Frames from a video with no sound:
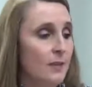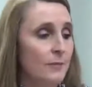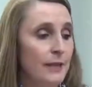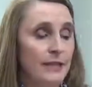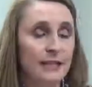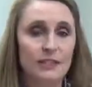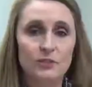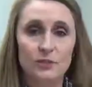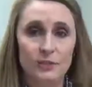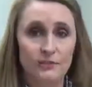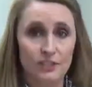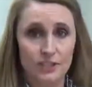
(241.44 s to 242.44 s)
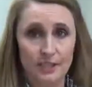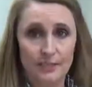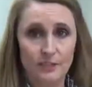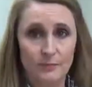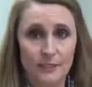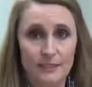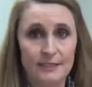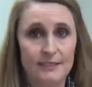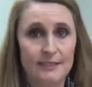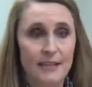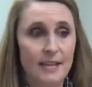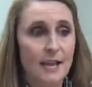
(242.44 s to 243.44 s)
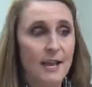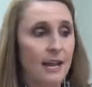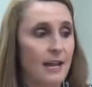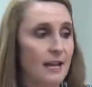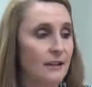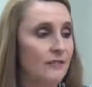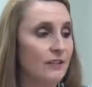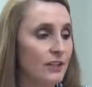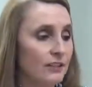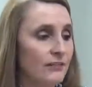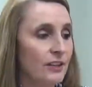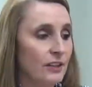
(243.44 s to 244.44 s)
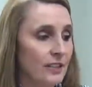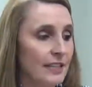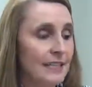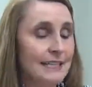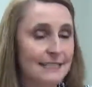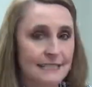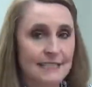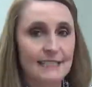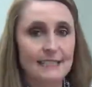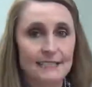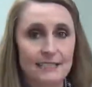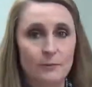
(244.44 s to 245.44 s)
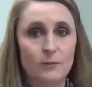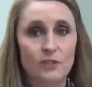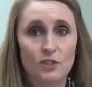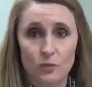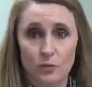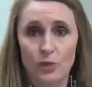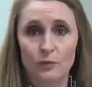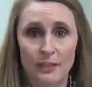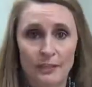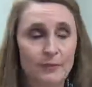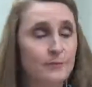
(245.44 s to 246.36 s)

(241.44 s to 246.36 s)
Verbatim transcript: make any sort of adjustments. Uh, very, very easy and seamless to work with.